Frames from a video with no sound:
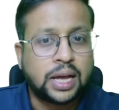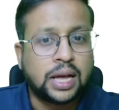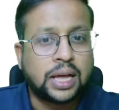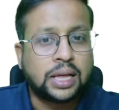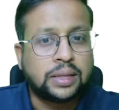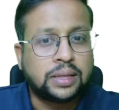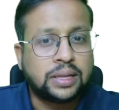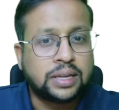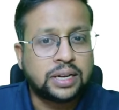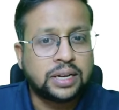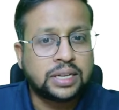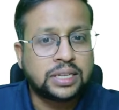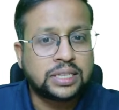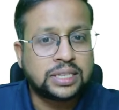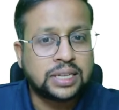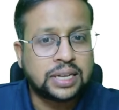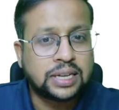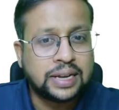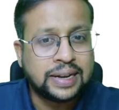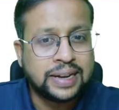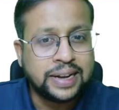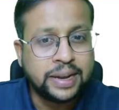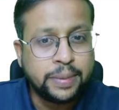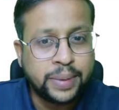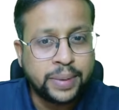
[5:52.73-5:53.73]
There is
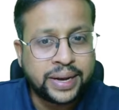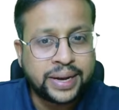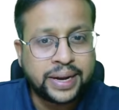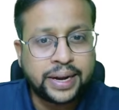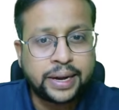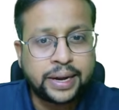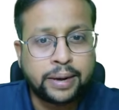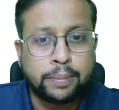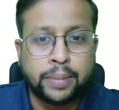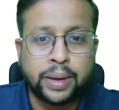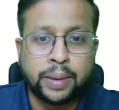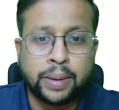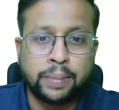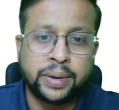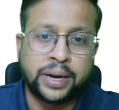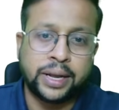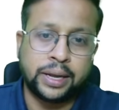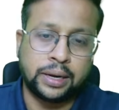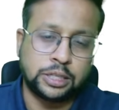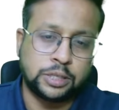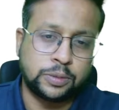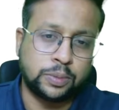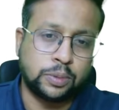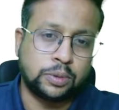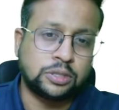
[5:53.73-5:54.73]
limited memory
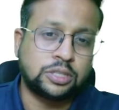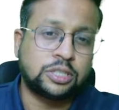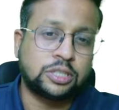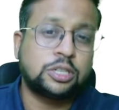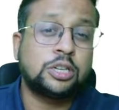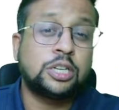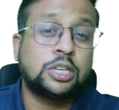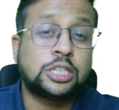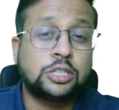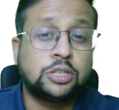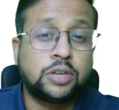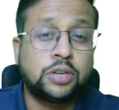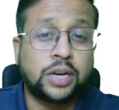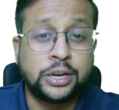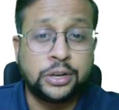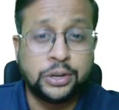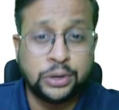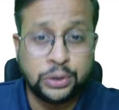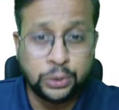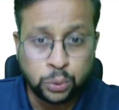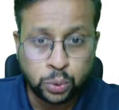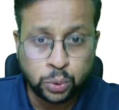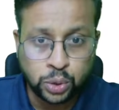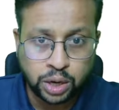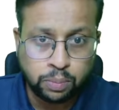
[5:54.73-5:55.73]
response, so it's not a
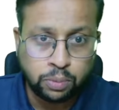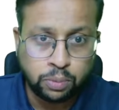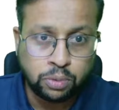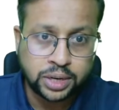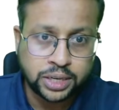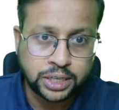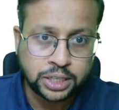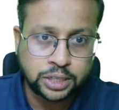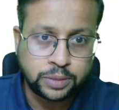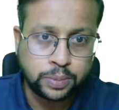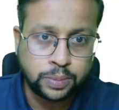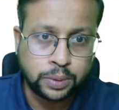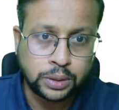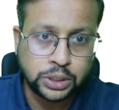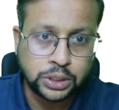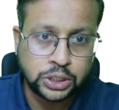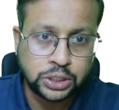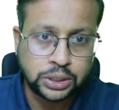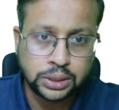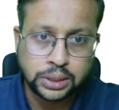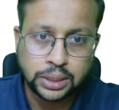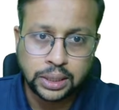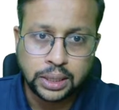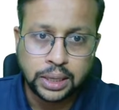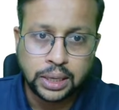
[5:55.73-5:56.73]
durable
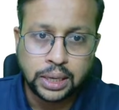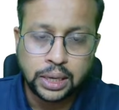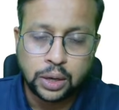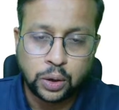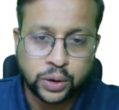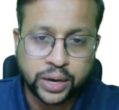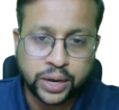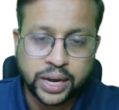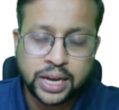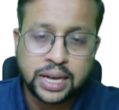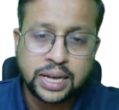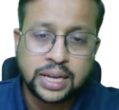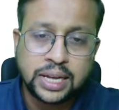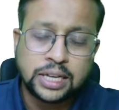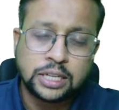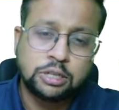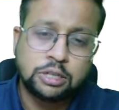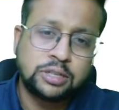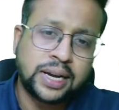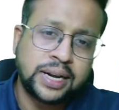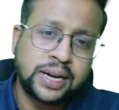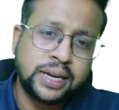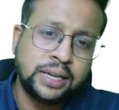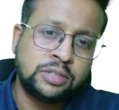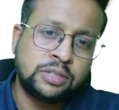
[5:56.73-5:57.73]
response. Okay, so
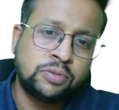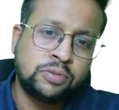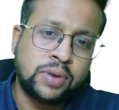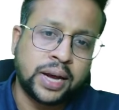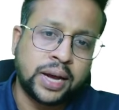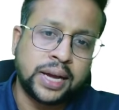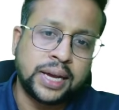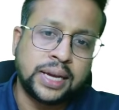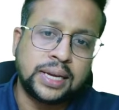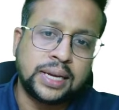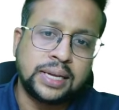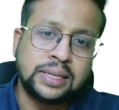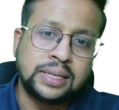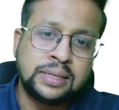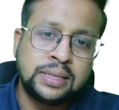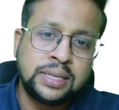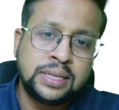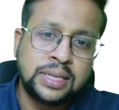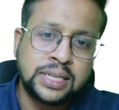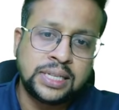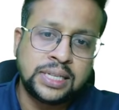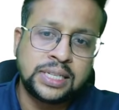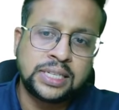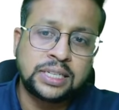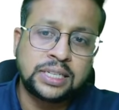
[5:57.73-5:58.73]
that is why
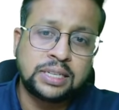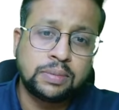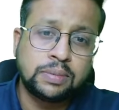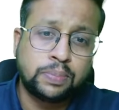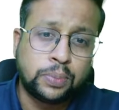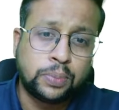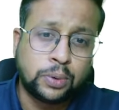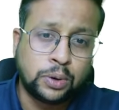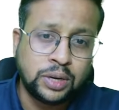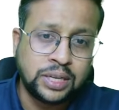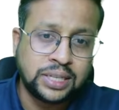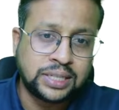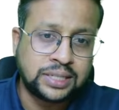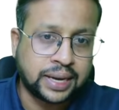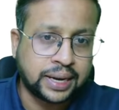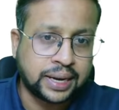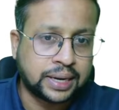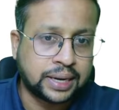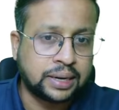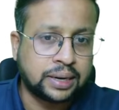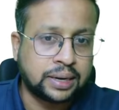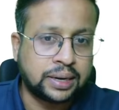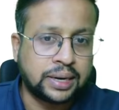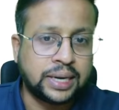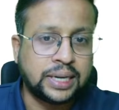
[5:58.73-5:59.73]
these
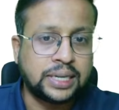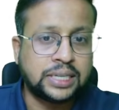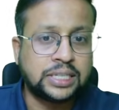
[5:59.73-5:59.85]
polysaccharides,